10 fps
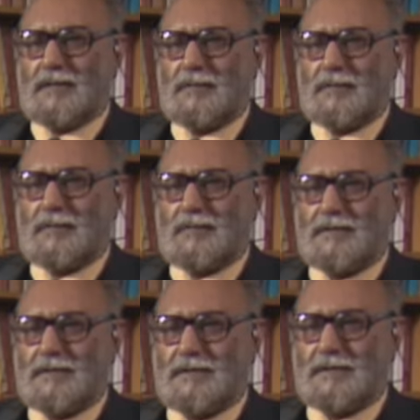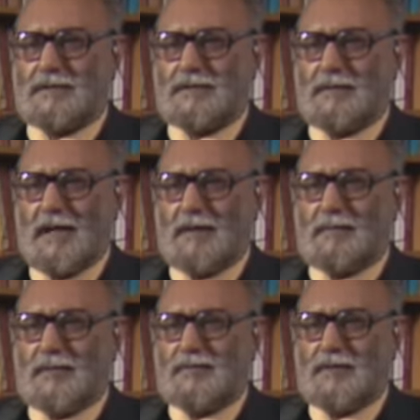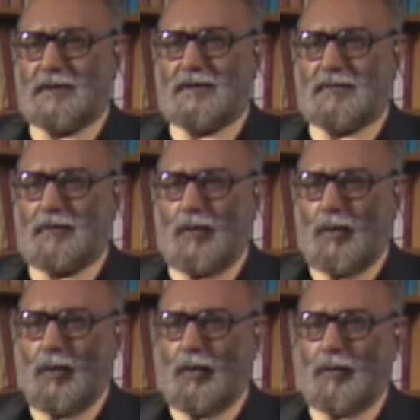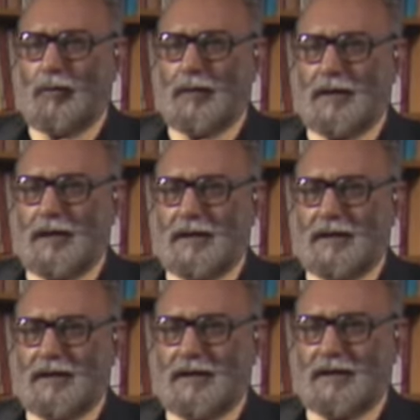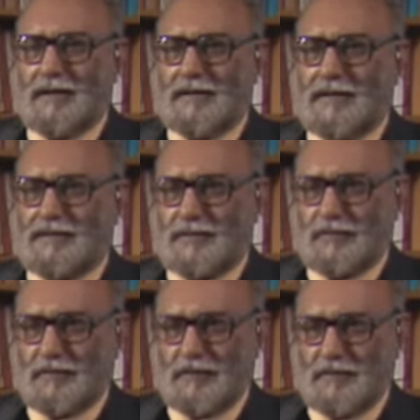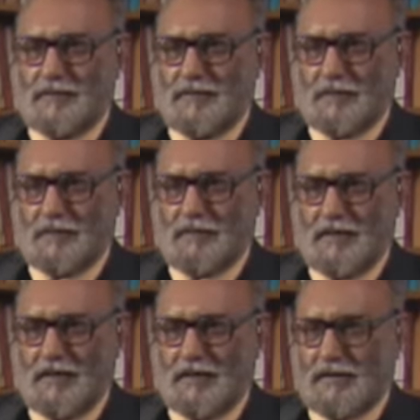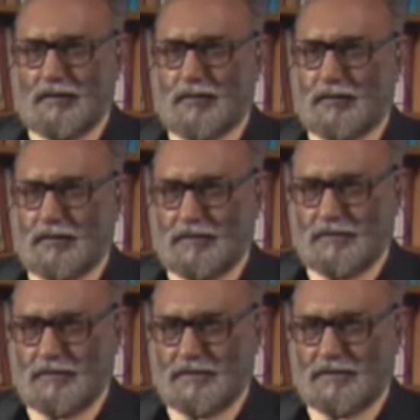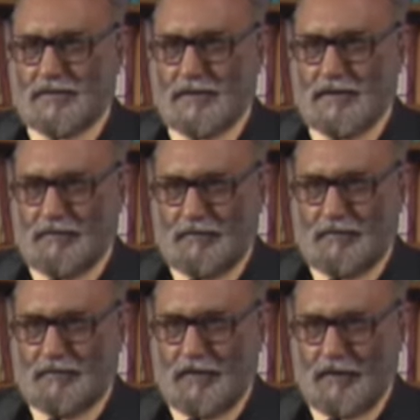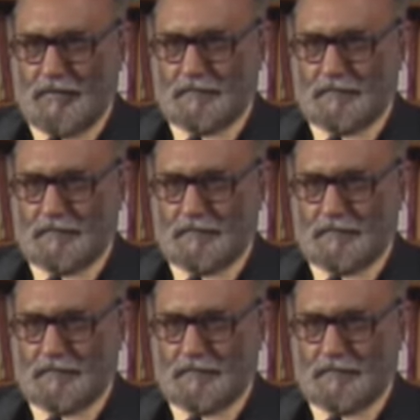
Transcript: sort of atmosphere of awe, and that sort of atmosphere prevailed in the whole conference, 55.